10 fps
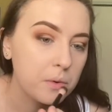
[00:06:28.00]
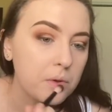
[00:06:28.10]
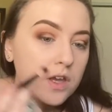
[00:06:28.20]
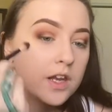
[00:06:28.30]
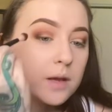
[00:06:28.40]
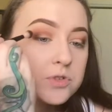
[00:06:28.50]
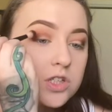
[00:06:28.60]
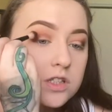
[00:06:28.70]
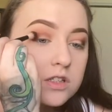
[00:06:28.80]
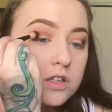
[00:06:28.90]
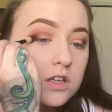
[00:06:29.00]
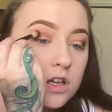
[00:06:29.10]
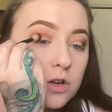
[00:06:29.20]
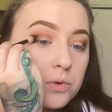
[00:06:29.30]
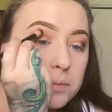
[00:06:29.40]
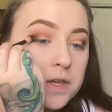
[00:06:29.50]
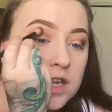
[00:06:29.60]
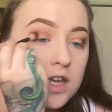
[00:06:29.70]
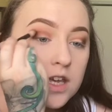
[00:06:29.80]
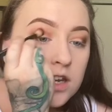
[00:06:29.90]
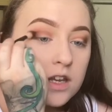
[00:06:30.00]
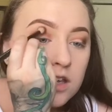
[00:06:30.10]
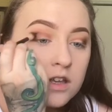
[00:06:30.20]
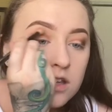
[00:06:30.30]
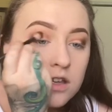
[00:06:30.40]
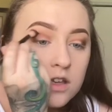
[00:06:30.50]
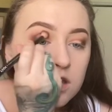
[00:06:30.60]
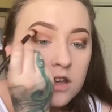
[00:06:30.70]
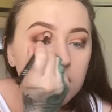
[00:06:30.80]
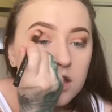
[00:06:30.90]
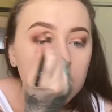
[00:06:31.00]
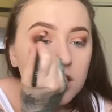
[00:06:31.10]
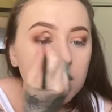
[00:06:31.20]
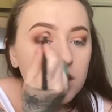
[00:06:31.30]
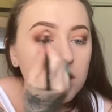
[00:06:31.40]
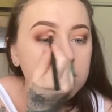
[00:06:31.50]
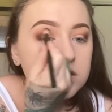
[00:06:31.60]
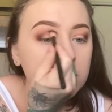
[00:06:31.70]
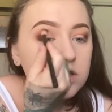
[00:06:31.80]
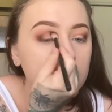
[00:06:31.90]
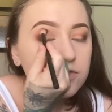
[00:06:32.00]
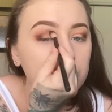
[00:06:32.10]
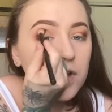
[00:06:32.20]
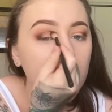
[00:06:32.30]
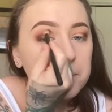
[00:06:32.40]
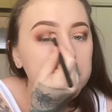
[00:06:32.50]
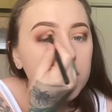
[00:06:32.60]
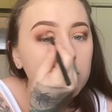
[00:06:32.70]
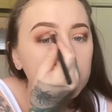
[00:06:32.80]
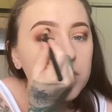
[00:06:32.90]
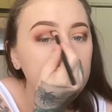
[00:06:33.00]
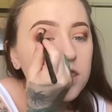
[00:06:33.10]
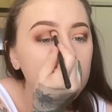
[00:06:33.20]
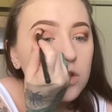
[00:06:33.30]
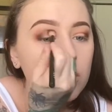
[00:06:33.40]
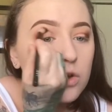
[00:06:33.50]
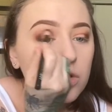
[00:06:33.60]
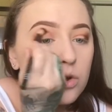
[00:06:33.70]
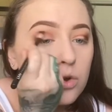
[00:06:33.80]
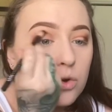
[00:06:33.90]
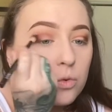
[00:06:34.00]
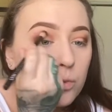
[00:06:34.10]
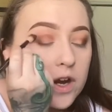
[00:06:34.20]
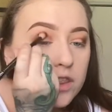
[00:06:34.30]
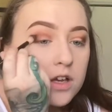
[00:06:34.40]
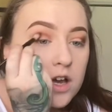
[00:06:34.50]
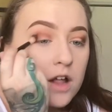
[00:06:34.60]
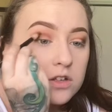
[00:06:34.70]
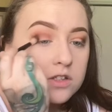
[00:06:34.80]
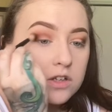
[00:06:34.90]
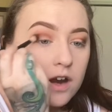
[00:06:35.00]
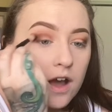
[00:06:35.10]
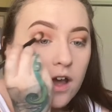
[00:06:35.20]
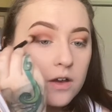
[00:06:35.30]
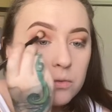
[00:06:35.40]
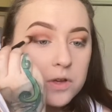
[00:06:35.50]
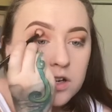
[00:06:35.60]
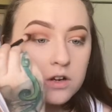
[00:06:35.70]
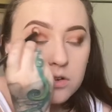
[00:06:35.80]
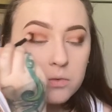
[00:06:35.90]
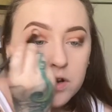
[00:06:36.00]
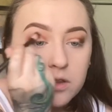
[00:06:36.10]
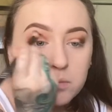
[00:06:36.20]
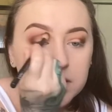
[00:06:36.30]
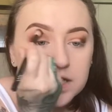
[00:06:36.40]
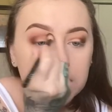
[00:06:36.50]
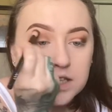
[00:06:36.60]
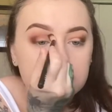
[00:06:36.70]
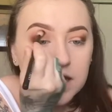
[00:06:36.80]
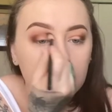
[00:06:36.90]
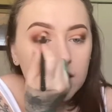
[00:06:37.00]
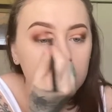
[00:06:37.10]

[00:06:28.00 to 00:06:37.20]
And I'm just gonna repeat it until I feel happy with where the colors are at, where the blending is at.